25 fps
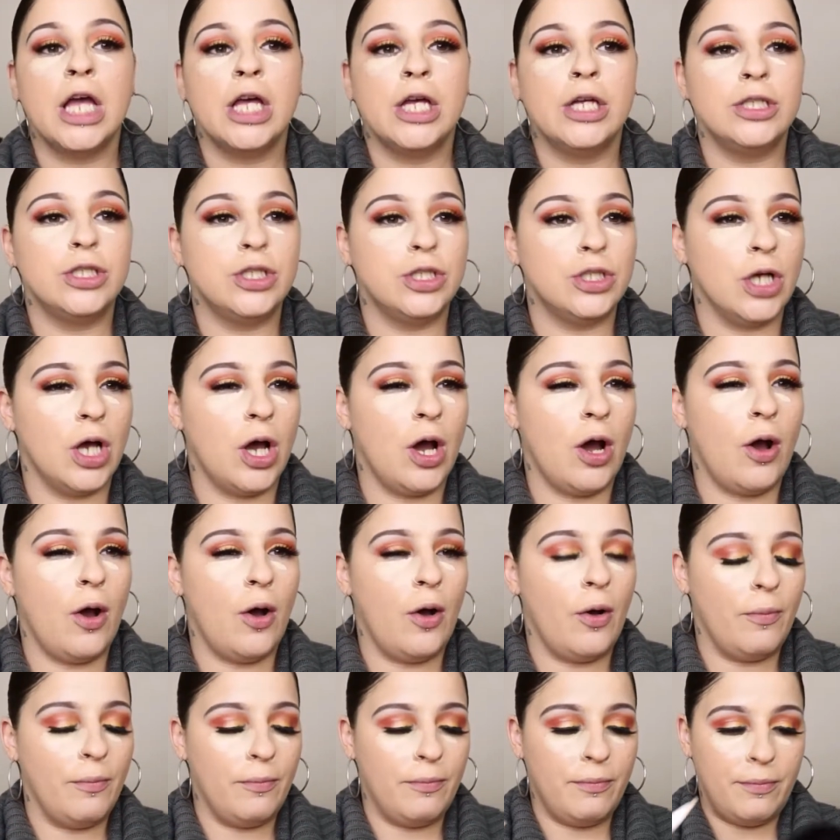
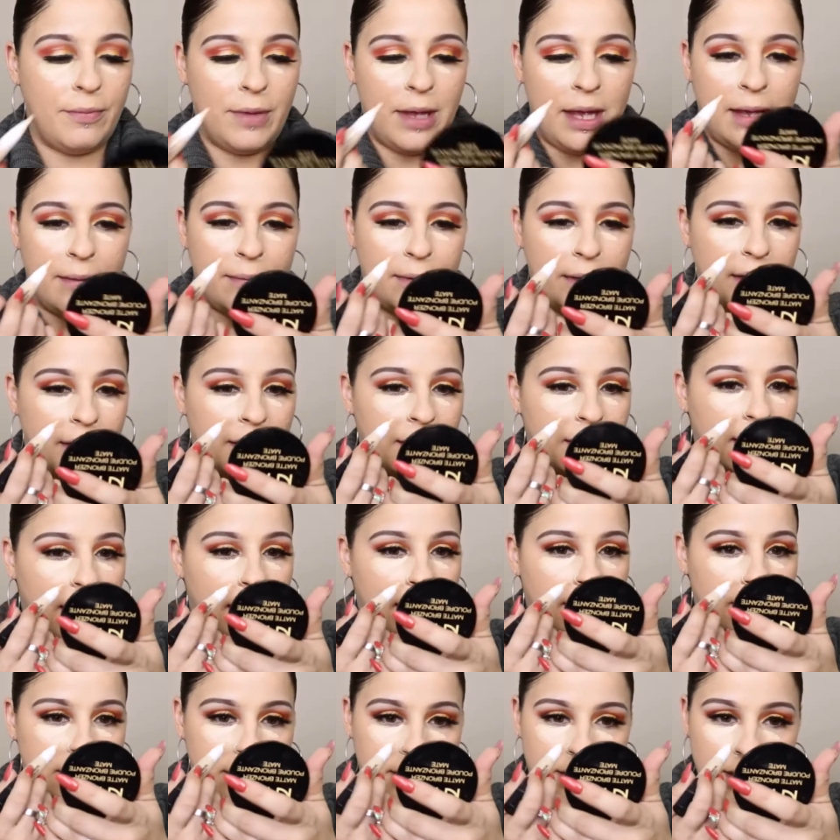So maybe
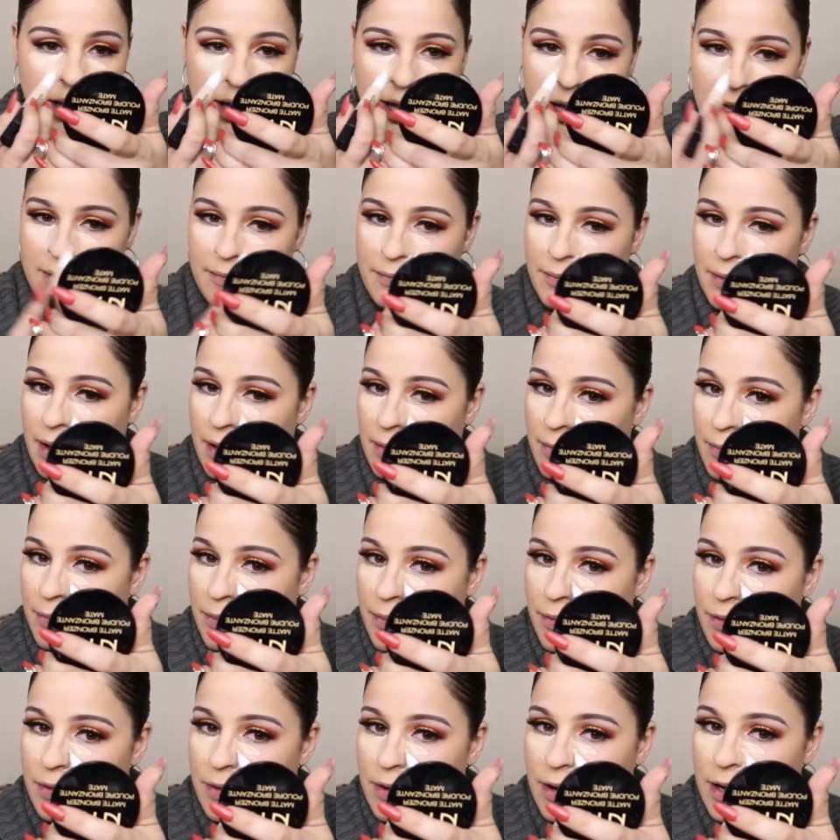next time a
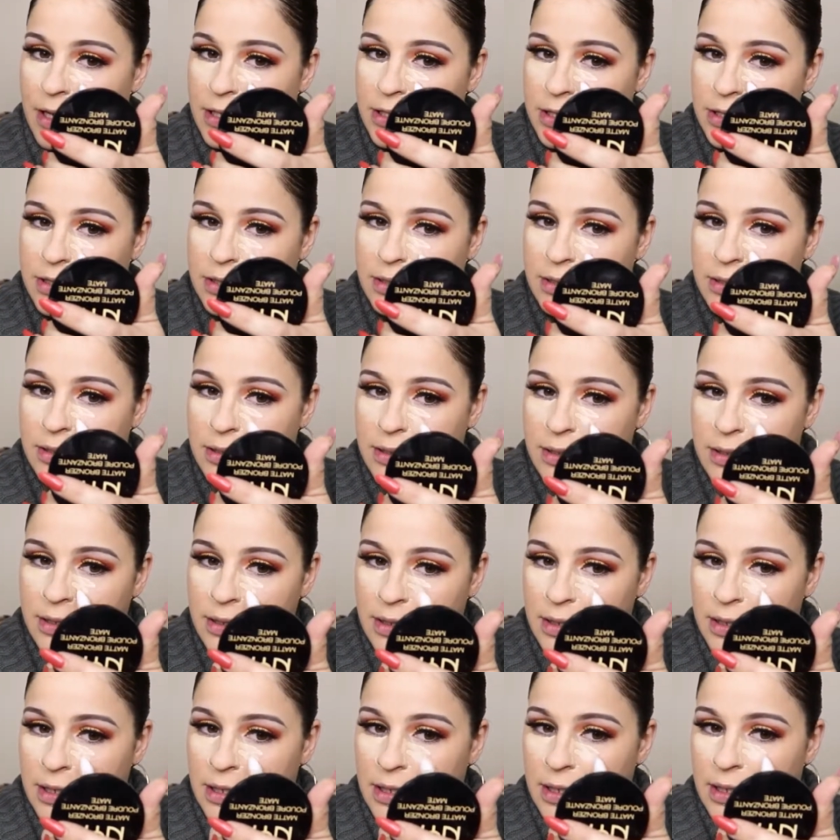brush,
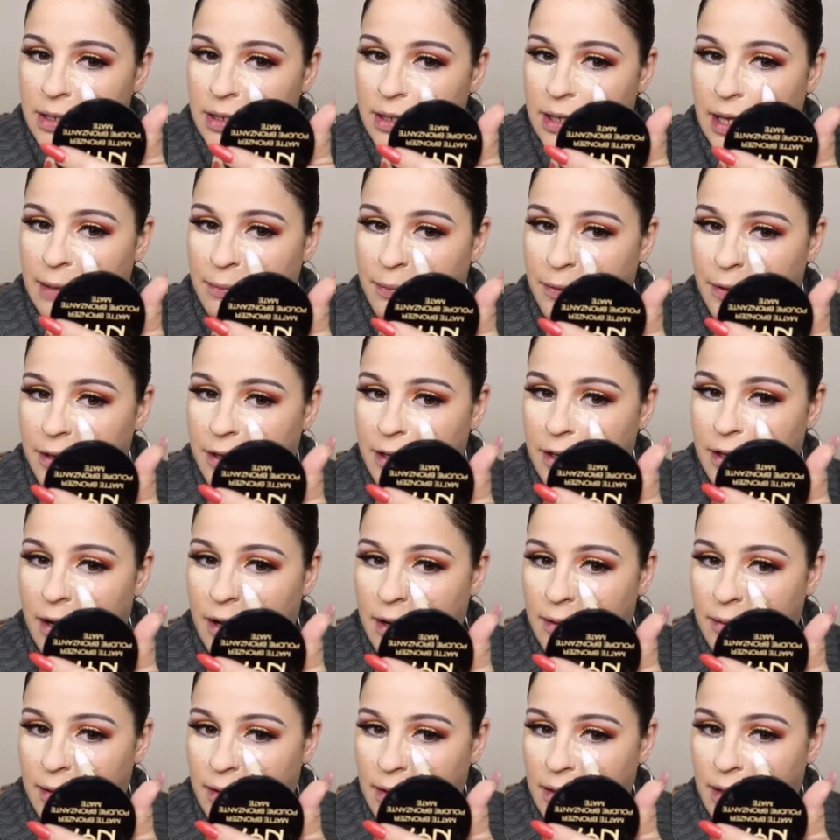like put it
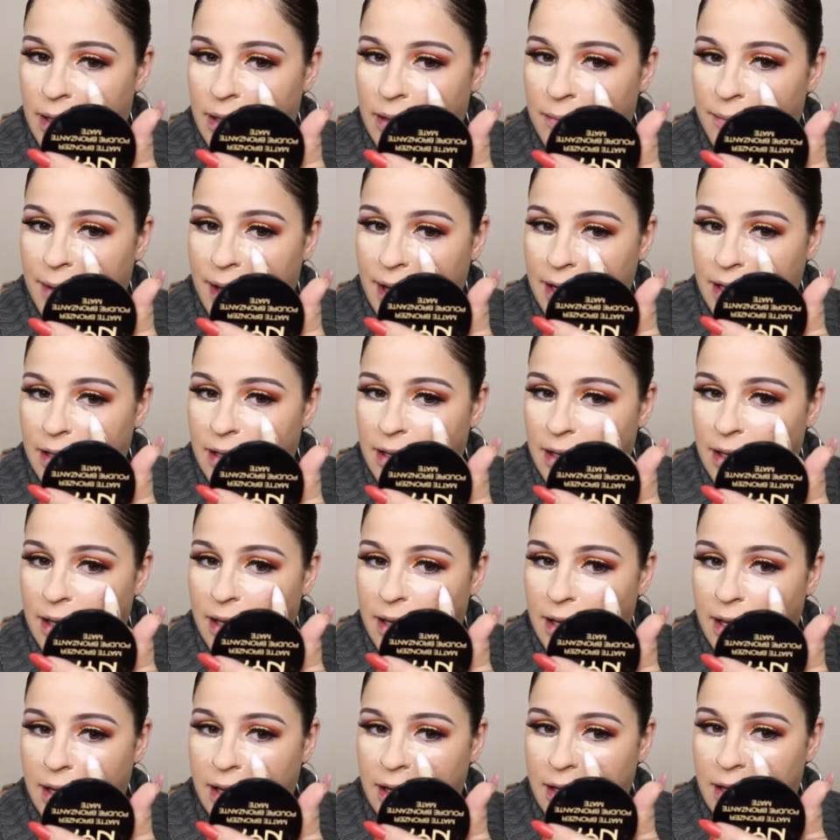on like back of your
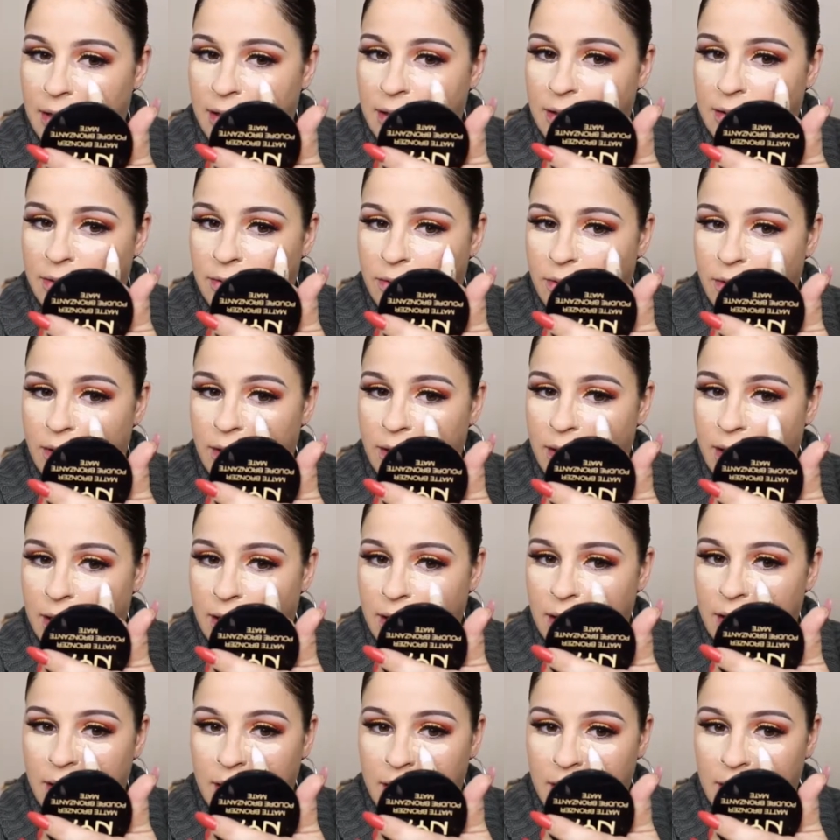hands or
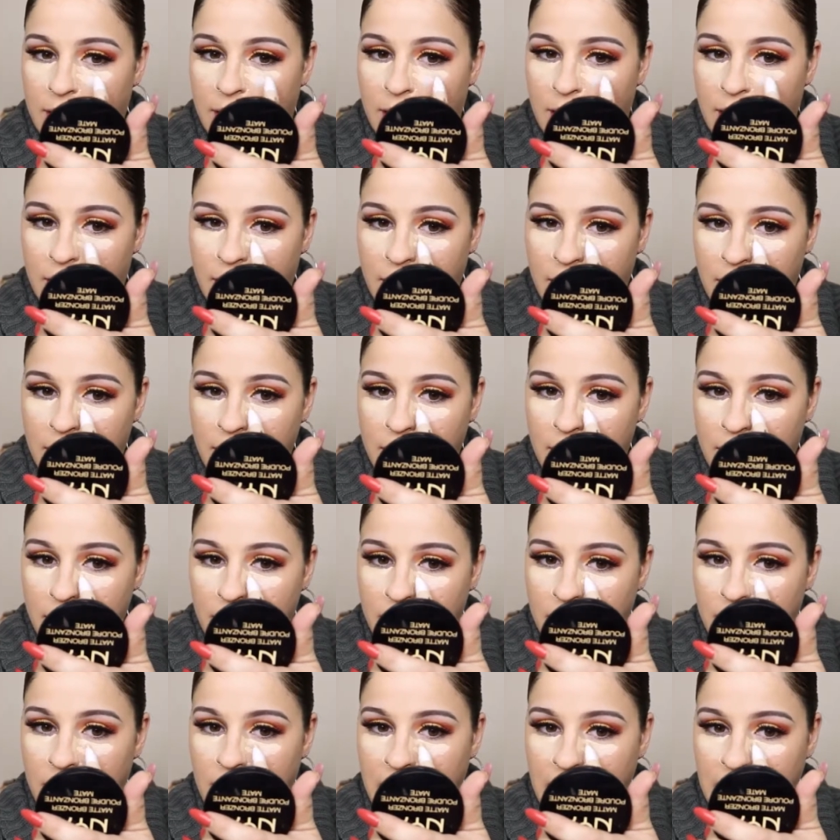like
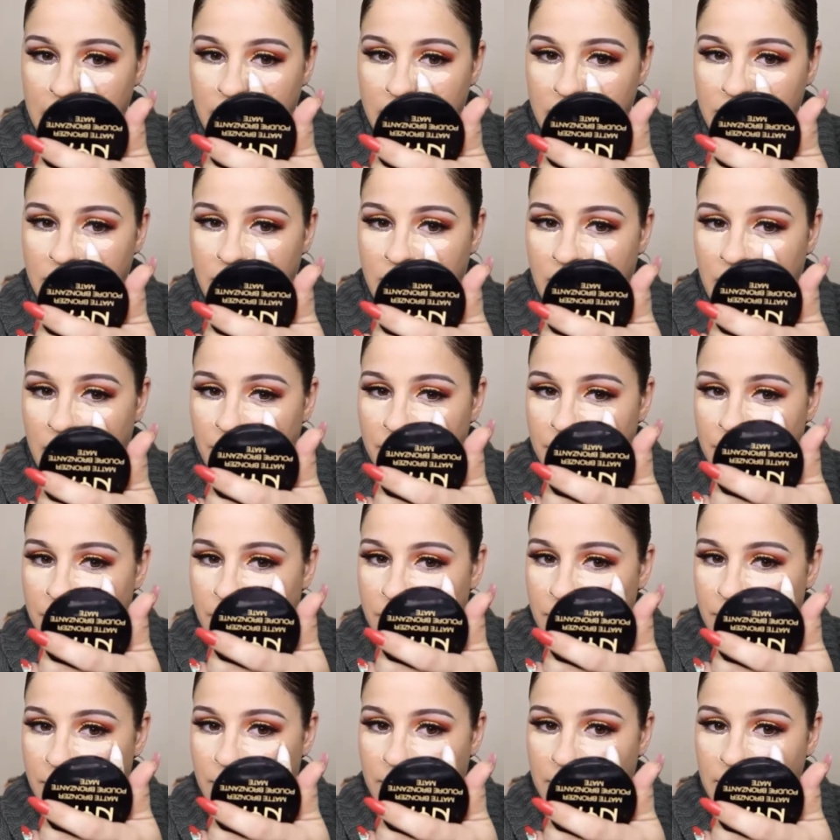candle top
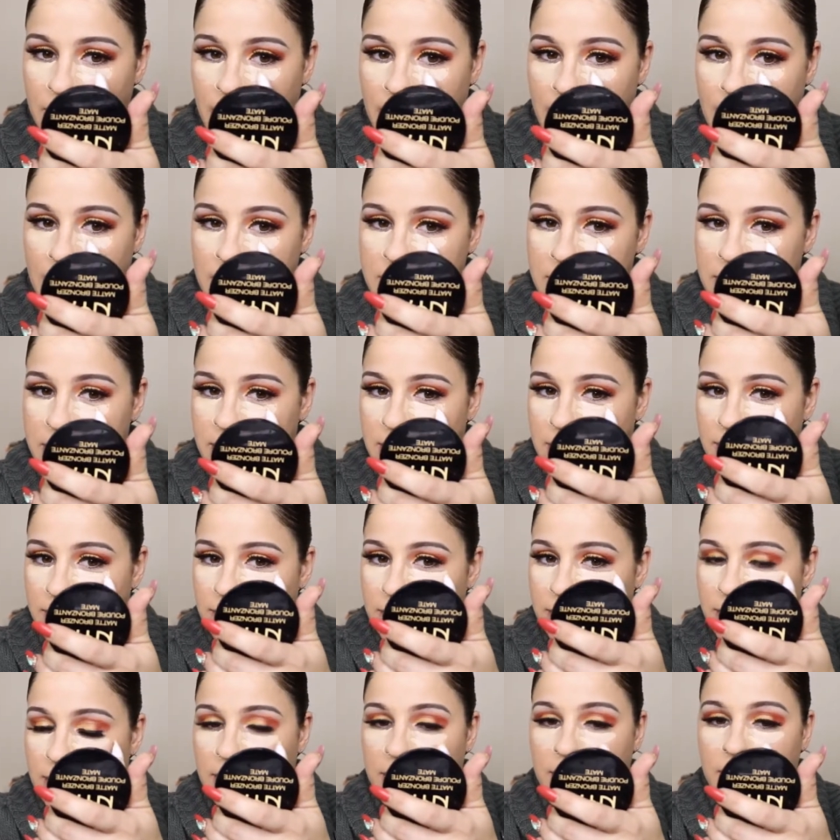or glass,
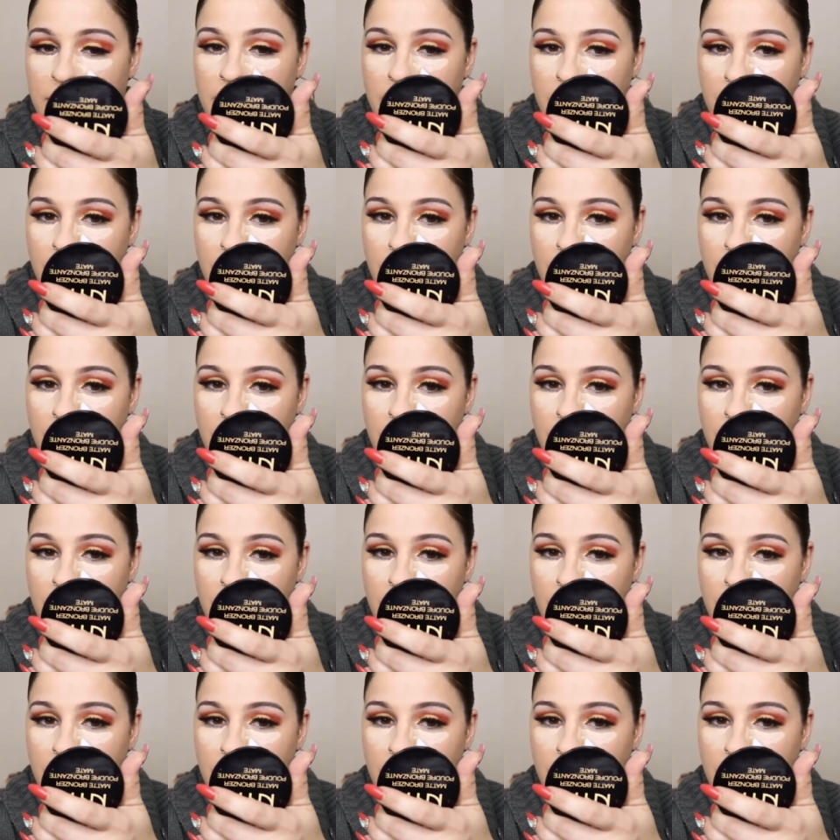something,